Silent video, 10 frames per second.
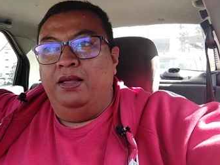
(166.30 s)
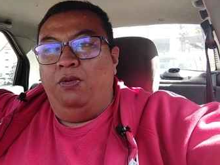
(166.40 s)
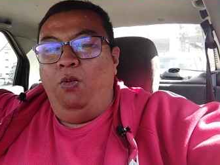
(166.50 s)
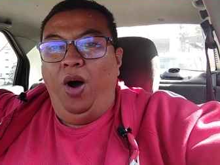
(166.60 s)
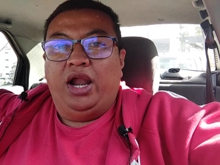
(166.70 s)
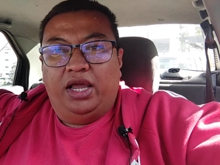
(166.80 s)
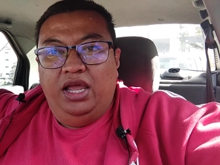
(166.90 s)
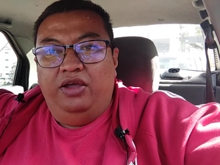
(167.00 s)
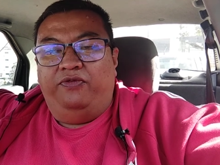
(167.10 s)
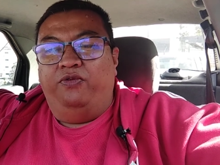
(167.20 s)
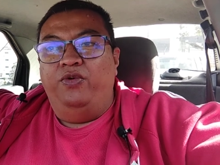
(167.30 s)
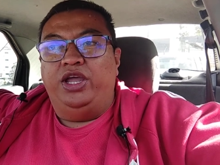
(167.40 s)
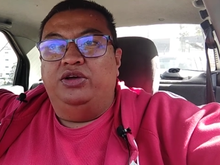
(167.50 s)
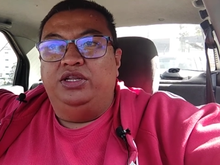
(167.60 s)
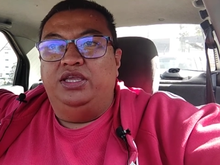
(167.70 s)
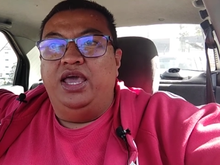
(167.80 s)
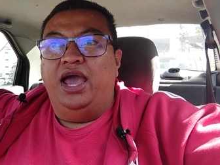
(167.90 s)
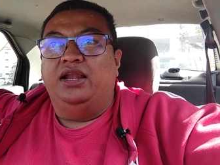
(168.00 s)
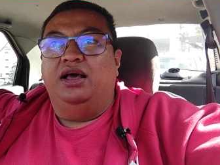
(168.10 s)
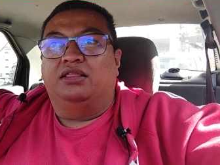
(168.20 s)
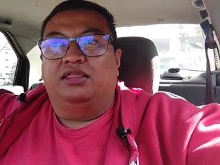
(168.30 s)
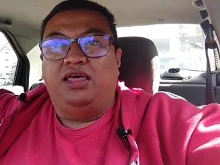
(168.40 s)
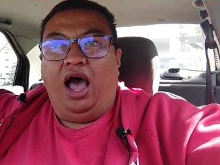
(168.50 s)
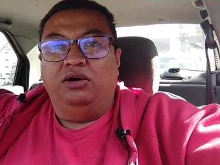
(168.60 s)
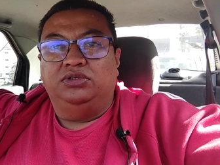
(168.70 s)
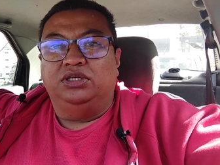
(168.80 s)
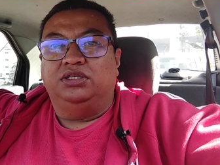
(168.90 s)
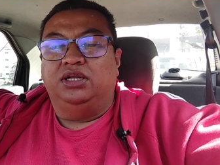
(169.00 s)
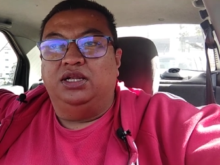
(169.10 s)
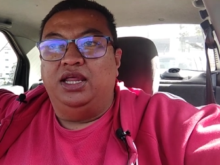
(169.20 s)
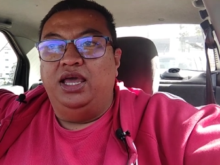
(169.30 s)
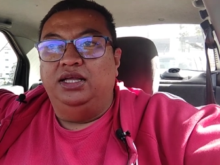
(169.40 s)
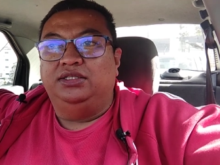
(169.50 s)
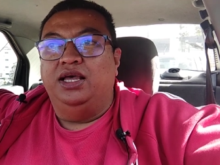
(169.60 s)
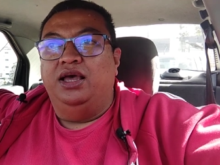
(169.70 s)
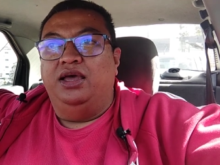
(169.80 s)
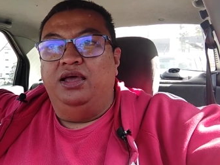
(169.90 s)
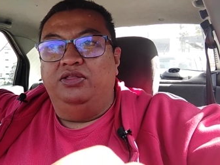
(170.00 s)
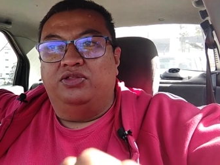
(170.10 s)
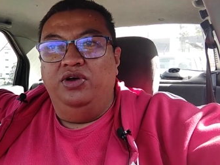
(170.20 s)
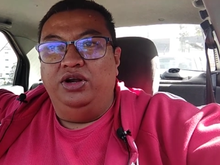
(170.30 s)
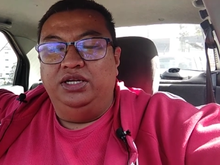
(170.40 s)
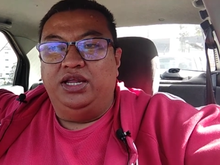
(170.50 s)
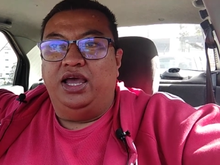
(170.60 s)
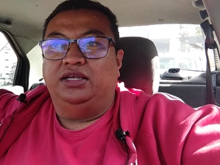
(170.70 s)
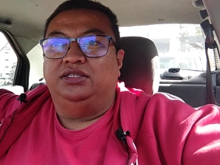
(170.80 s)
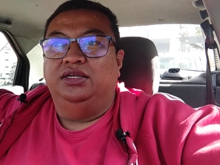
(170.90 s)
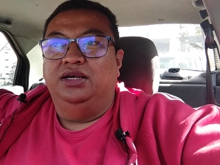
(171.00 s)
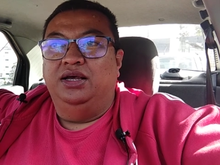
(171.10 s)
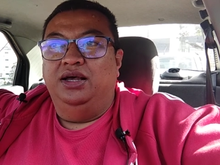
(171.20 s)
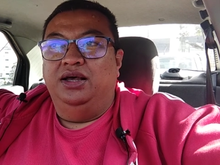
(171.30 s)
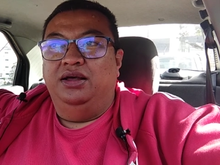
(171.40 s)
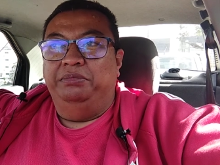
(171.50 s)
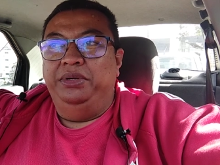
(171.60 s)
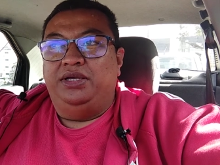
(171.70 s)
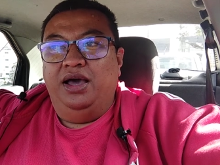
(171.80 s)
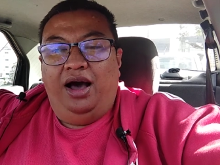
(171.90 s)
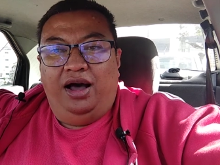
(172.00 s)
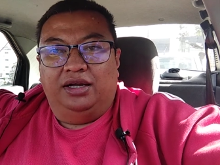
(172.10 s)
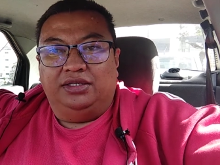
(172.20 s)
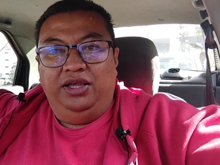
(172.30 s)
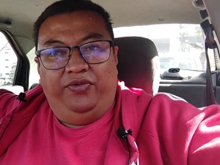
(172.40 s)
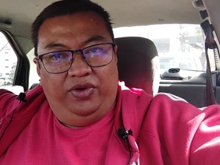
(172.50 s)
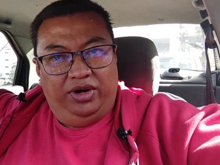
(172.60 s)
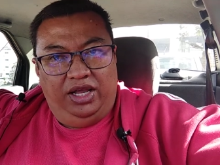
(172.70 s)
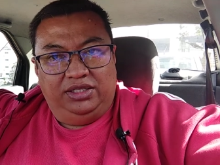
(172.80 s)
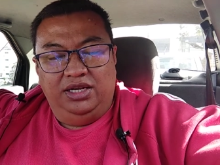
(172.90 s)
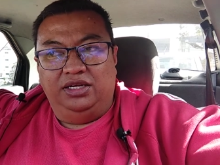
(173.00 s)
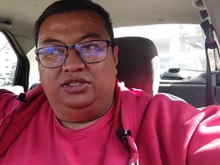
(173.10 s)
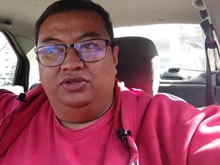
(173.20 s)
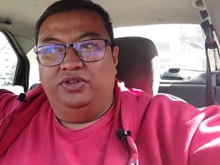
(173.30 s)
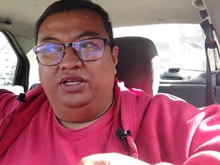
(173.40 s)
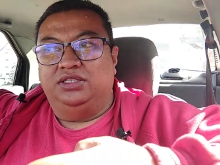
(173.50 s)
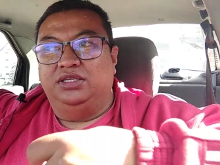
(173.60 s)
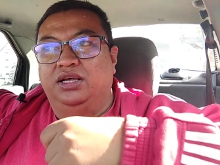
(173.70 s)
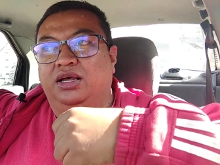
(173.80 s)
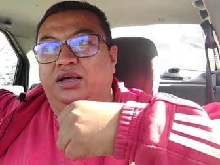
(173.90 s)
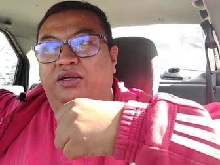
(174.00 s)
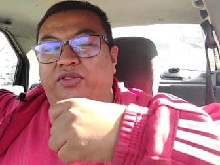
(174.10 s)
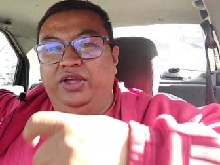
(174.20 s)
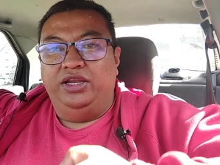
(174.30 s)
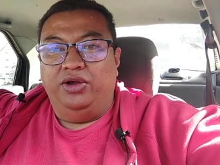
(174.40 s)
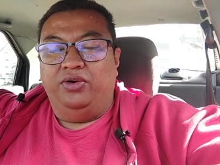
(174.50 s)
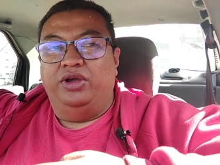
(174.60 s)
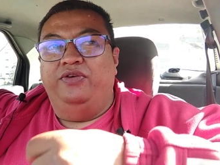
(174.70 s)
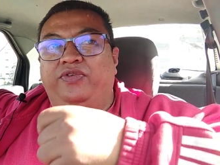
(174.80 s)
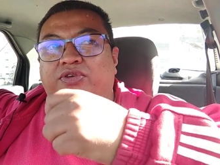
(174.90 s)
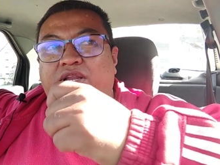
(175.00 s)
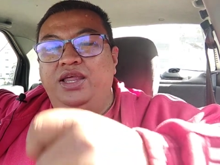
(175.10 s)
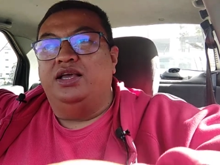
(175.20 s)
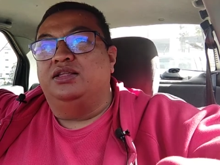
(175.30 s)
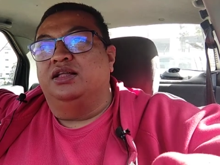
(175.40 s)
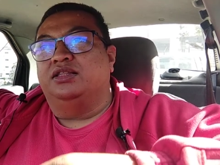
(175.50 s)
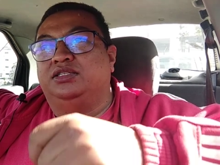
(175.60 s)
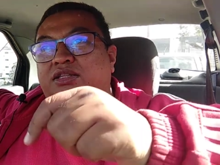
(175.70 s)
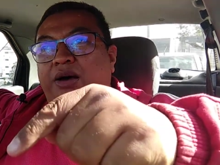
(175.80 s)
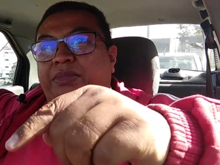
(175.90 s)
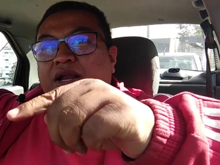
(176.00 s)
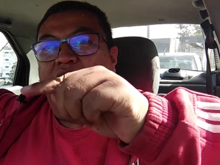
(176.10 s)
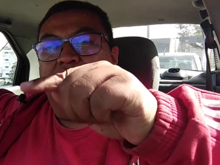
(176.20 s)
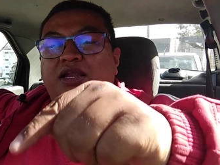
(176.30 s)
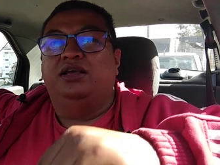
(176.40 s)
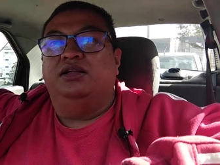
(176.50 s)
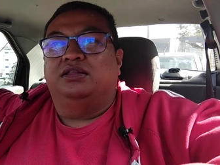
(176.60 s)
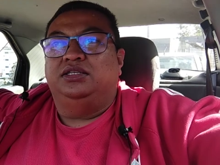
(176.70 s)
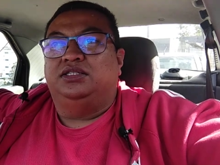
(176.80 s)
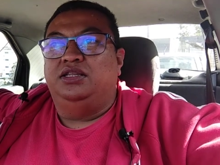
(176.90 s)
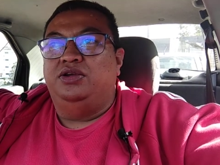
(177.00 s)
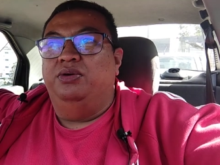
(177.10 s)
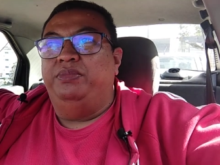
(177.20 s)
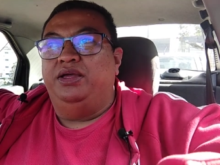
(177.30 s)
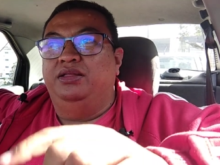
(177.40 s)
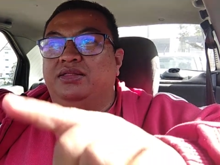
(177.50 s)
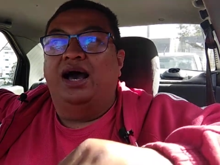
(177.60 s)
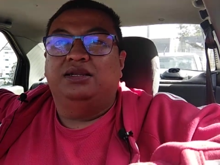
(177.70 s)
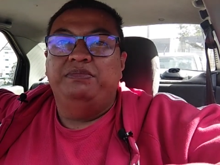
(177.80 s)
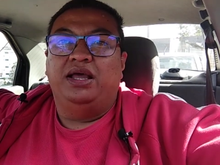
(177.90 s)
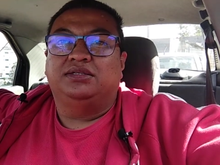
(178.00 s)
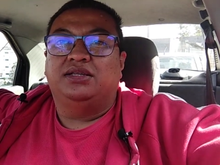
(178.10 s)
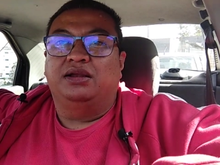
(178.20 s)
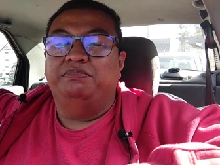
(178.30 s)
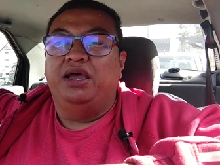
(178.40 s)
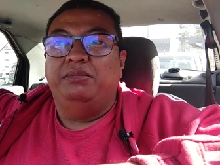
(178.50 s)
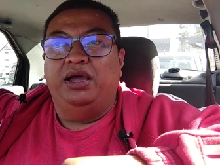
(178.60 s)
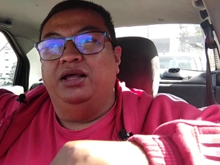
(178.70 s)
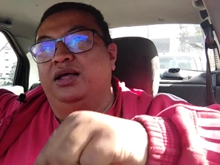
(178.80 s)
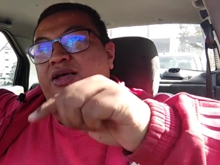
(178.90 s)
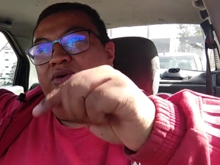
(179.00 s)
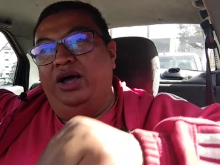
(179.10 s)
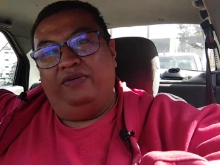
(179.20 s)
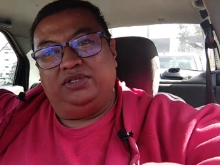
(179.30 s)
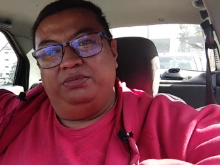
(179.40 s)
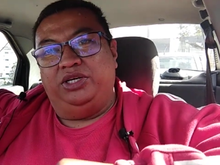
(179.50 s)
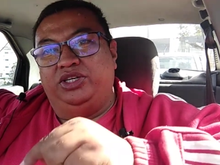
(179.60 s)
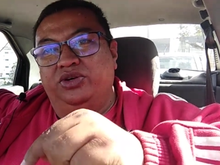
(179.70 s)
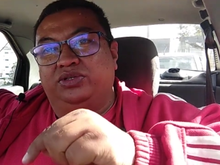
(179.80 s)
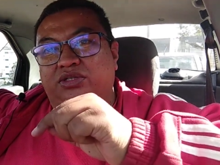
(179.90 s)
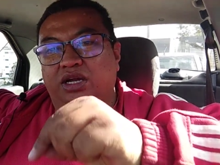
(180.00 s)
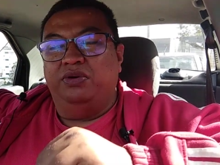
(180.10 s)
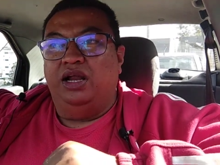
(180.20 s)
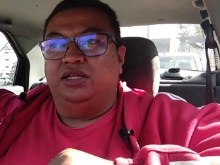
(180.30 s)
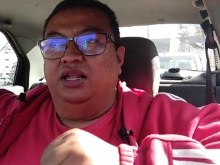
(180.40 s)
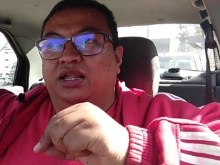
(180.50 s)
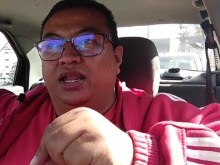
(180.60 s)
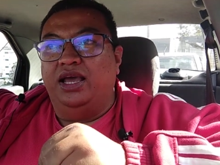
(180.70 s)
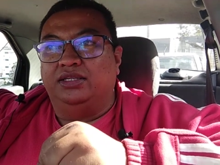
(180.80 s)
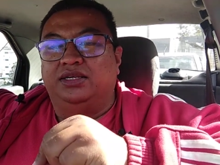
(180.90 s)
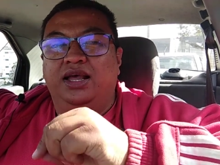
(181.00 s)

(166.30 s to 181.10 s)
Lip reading: what if we could get 1,000 leads in 30 days? Because if you're listening to this video, if you clicked on this thumbnail and clicked on this video, that means that maybe you have some issues generating leads.